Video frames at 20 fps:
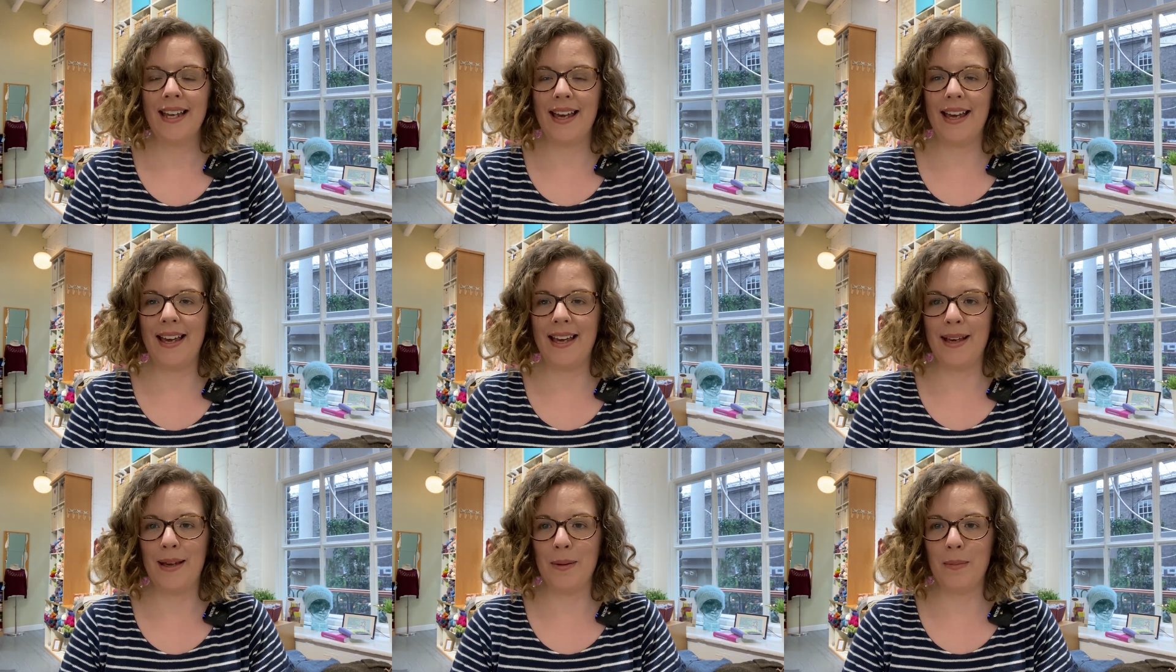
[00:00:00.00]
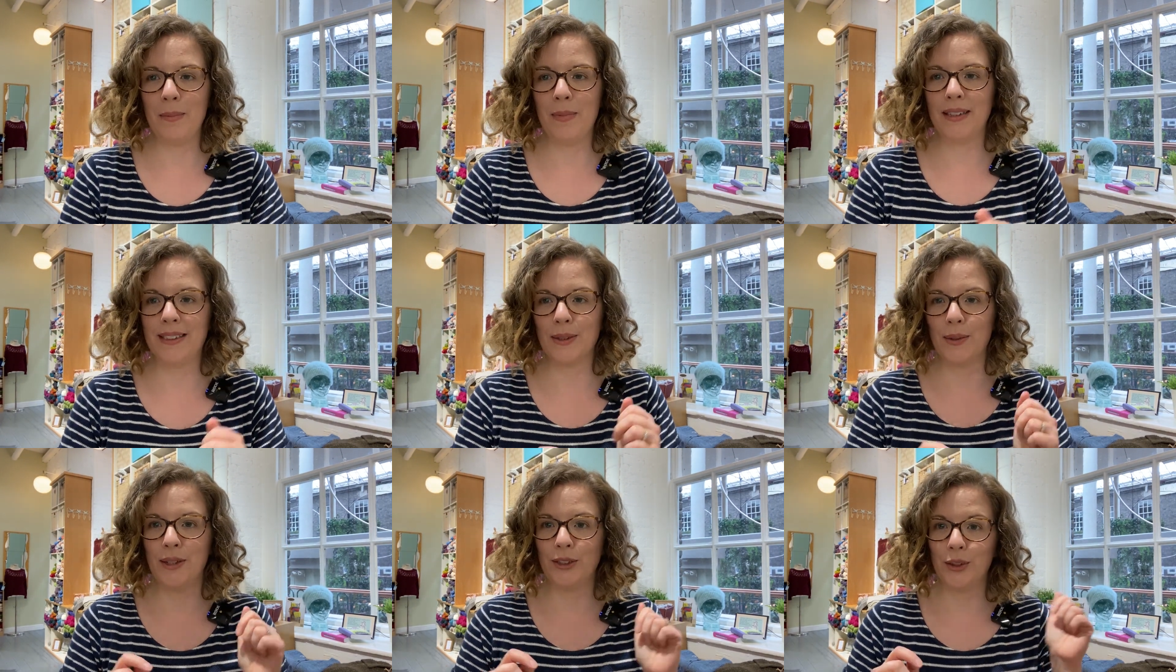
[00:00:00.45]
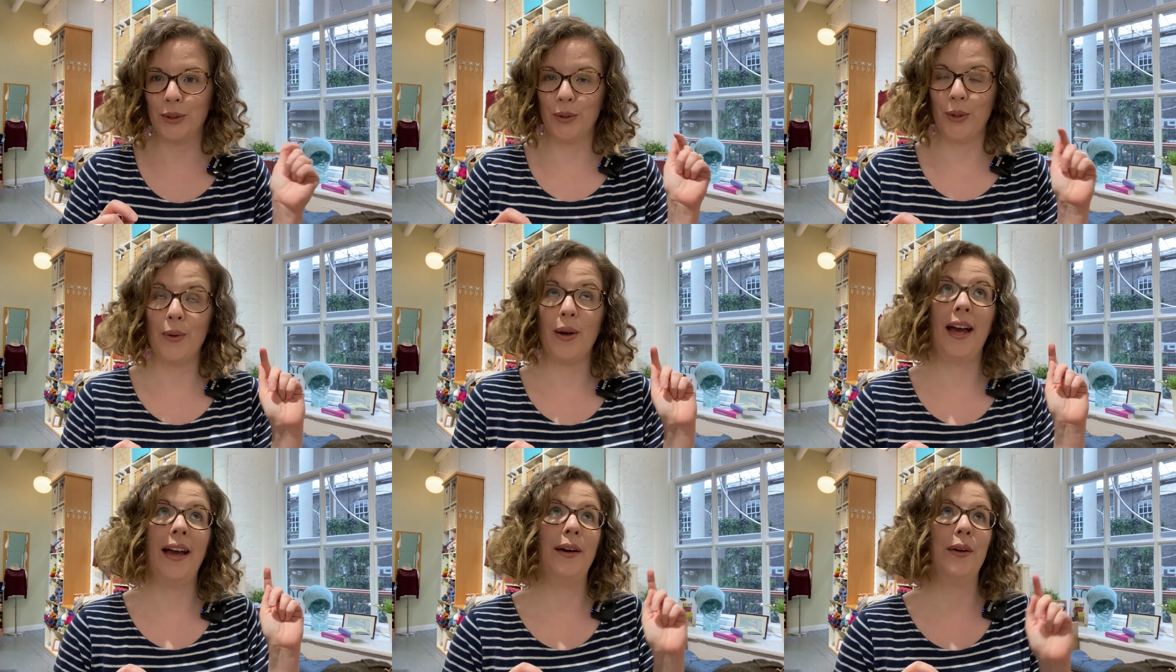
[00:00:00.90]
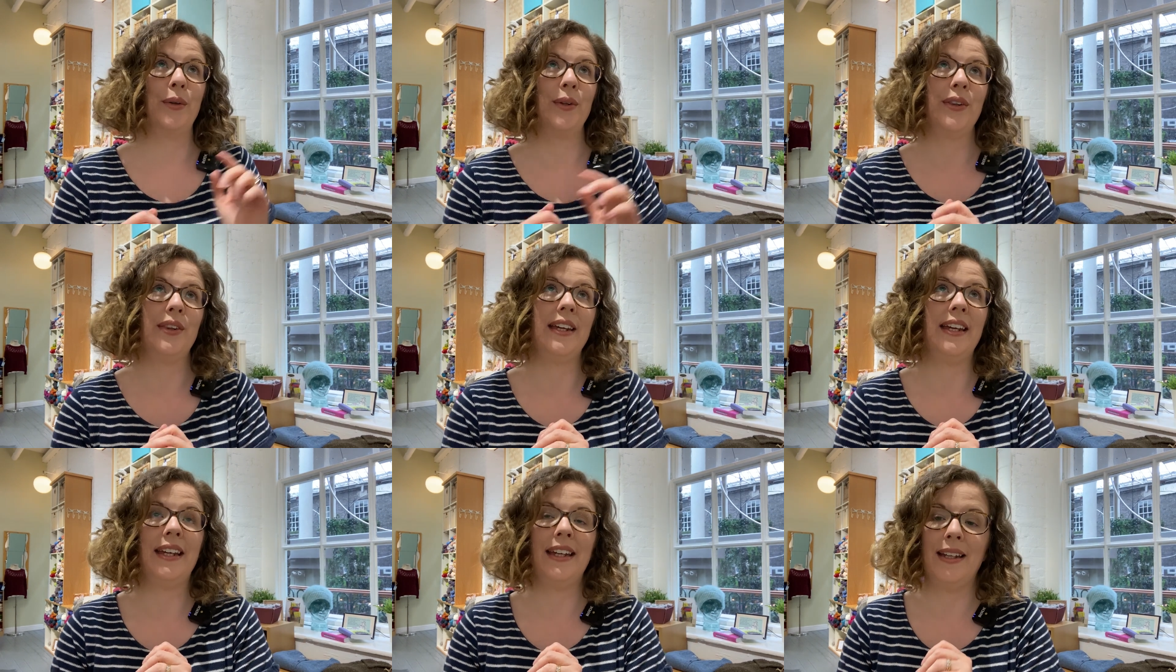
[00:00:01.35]
Um, so I'll show you how
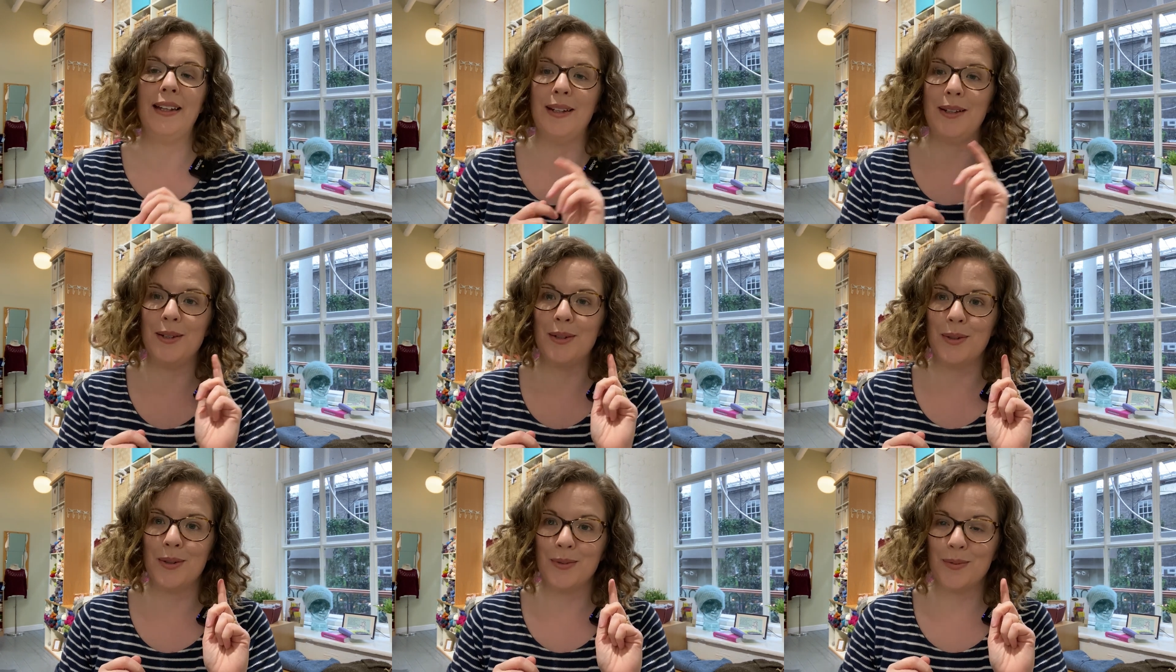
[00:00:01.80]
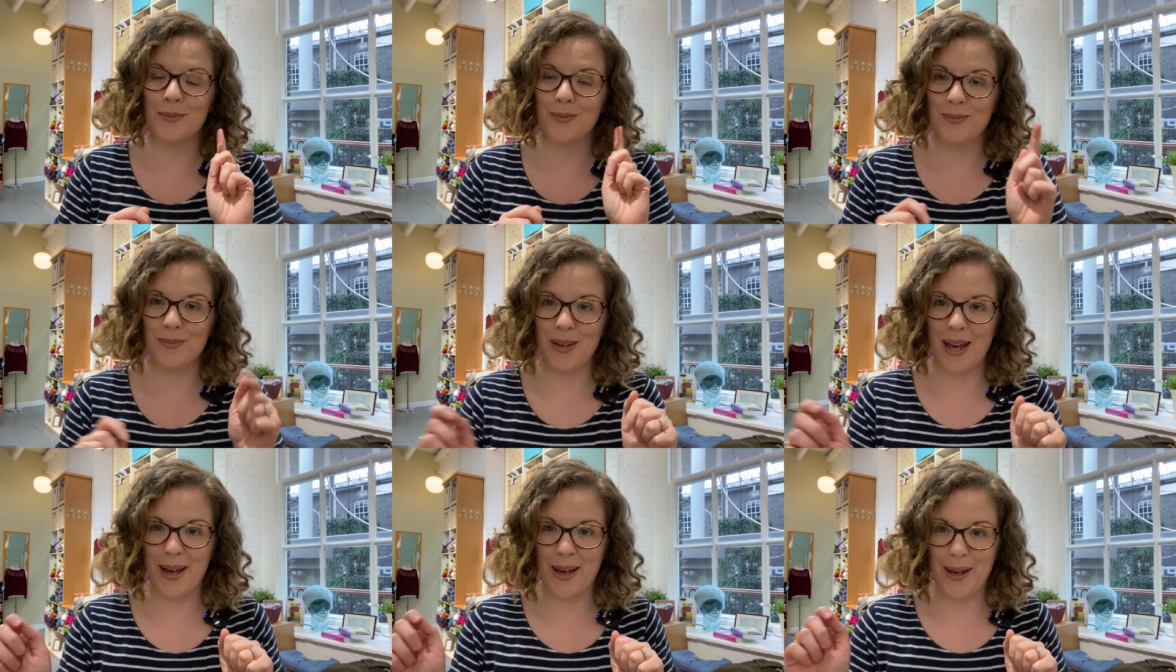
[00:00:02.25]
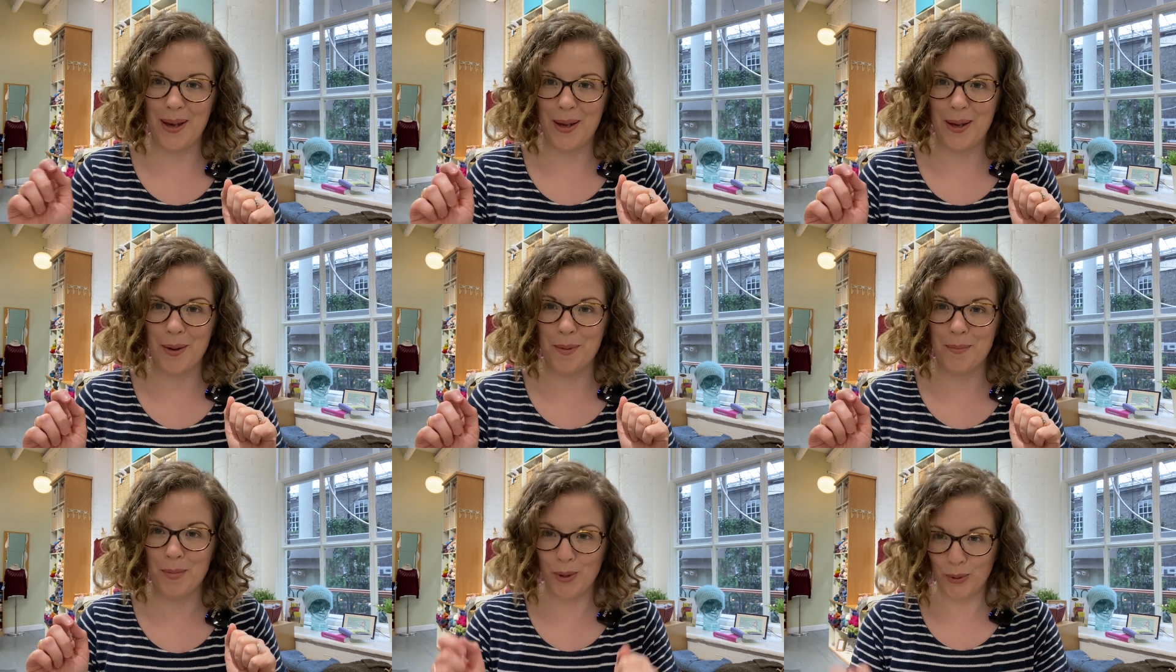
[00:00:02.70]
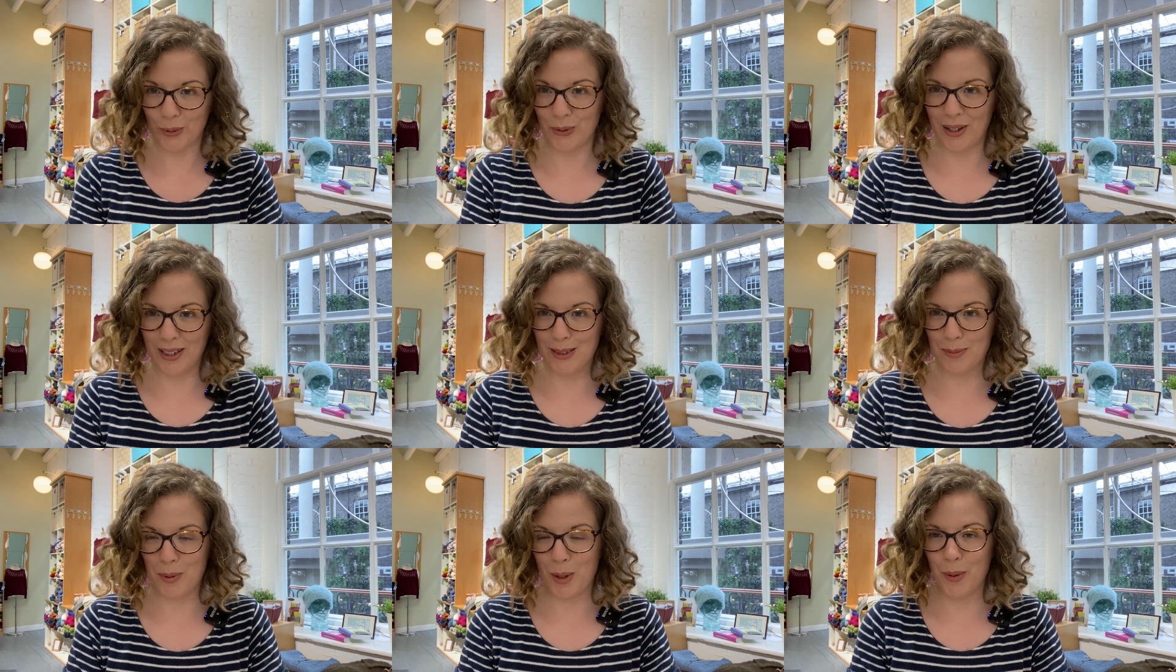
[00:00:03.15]
the uh,
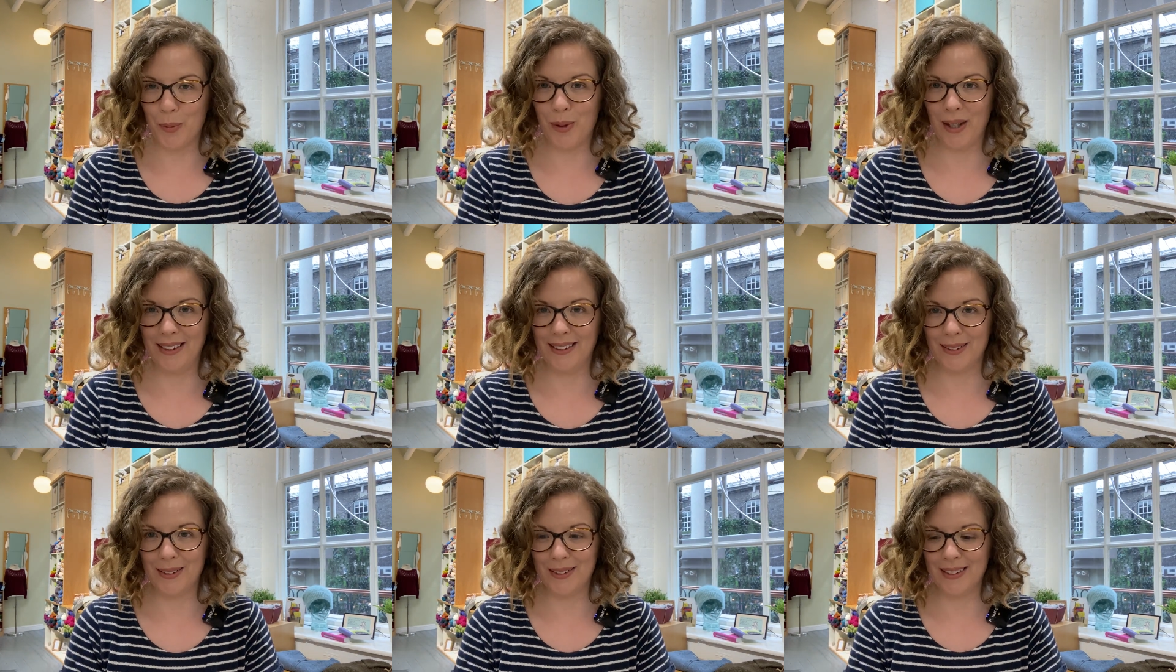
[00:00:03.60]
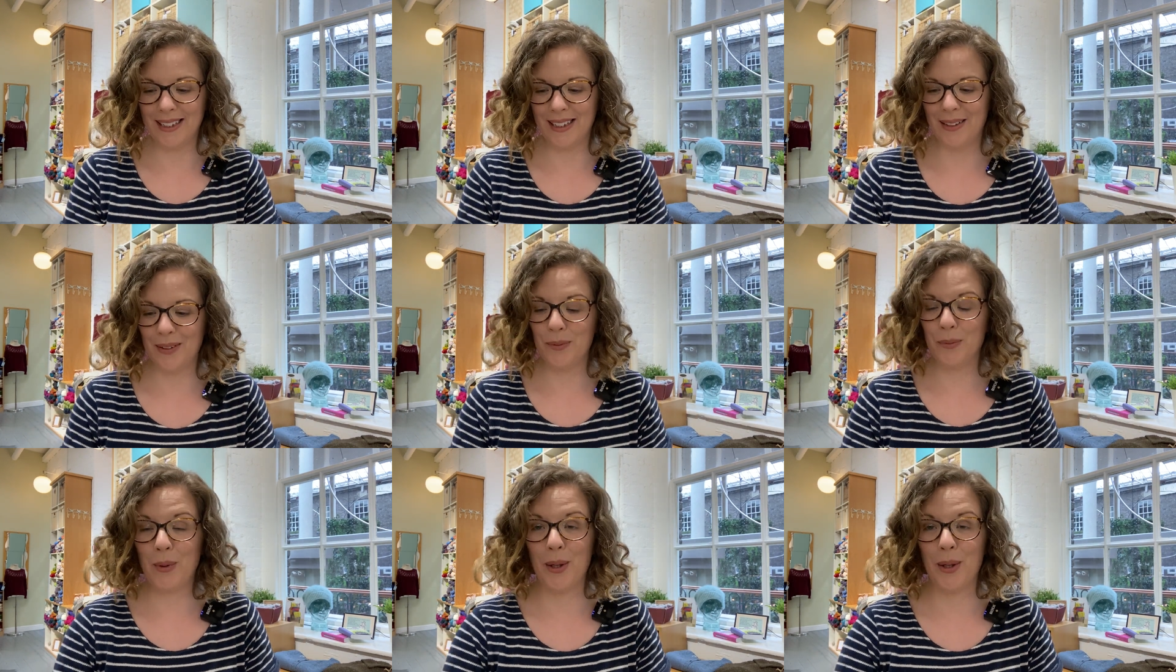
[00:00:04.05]
motorized ball winder, the,